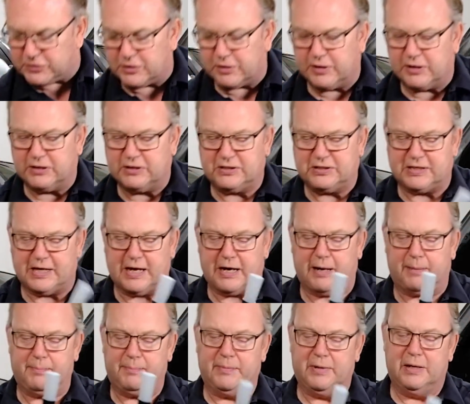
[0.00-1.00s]
to this
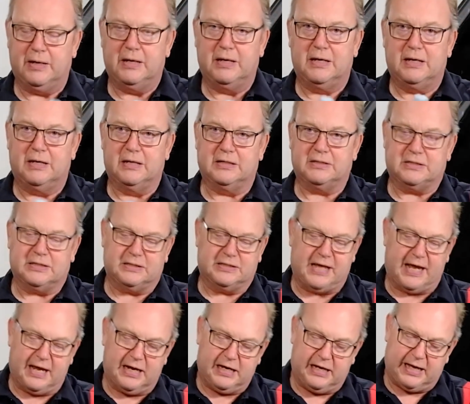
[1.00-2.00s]
setup, is this
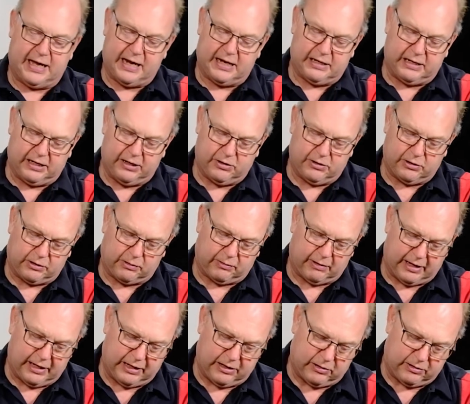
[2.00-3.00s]
handy dandy hook
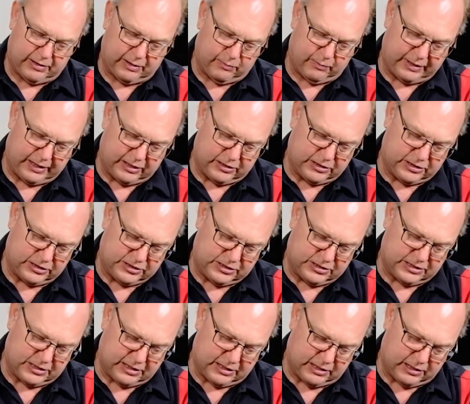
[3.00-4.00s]
right here that we can just
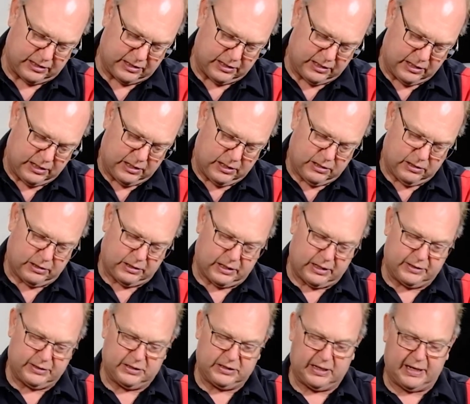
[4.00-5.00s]
hook
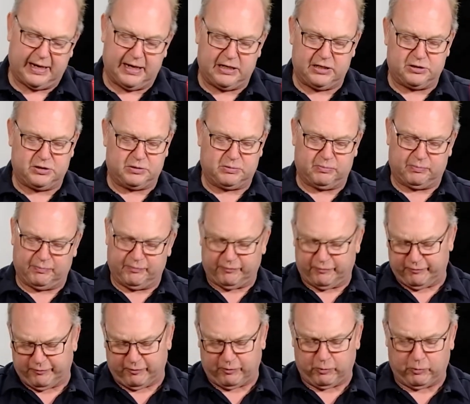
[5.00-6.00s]
on the edge
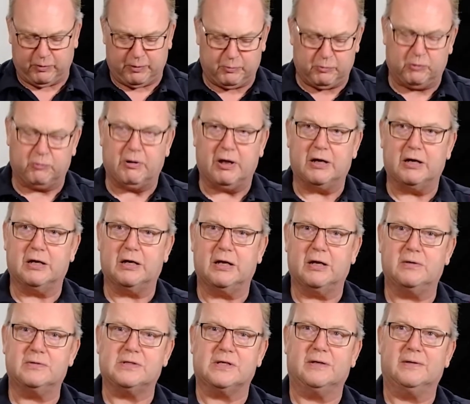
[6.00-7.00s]
for when we're ready to
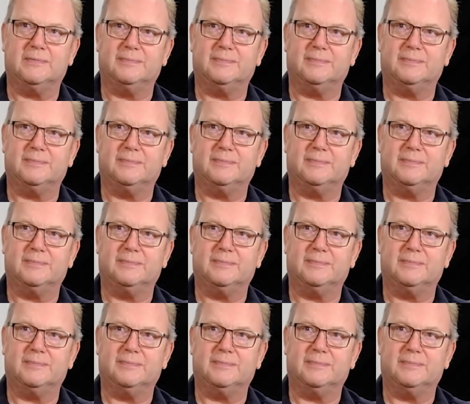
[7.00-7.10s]
use it.